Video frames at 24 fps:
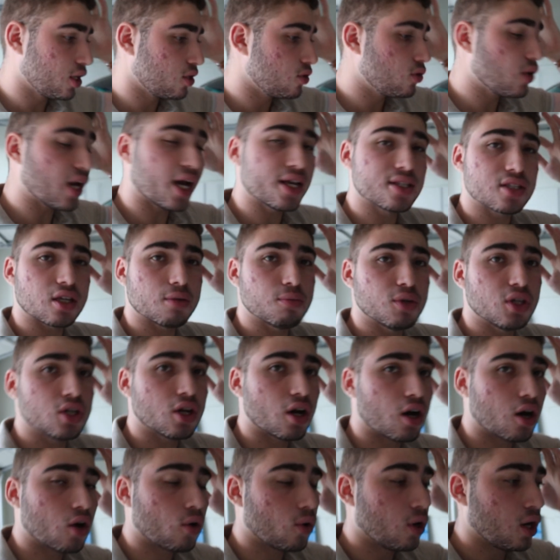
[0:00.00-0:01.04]
You guys let me
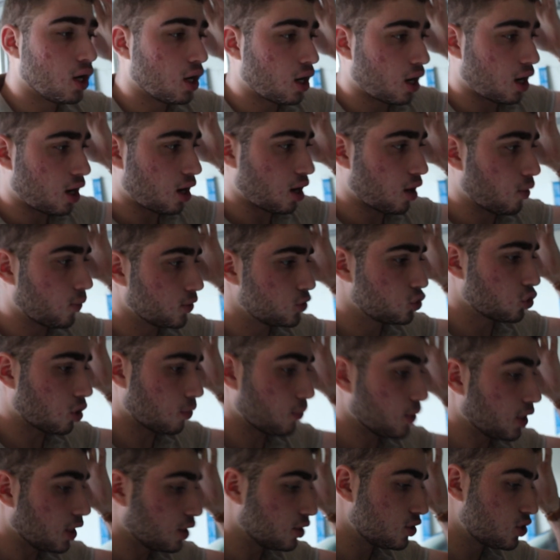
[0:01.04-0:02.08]
know what you
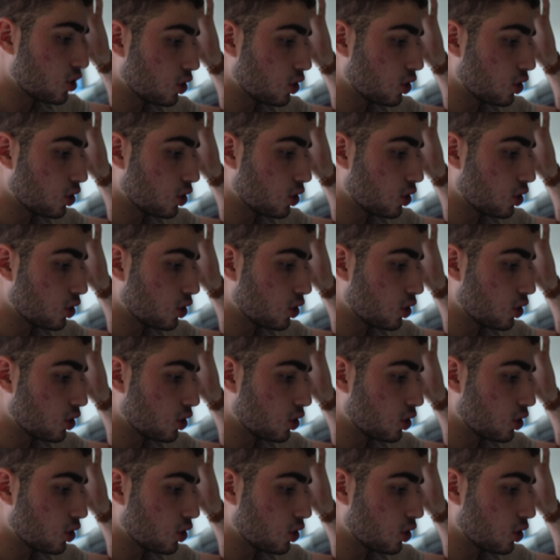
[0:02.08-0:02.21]
want me to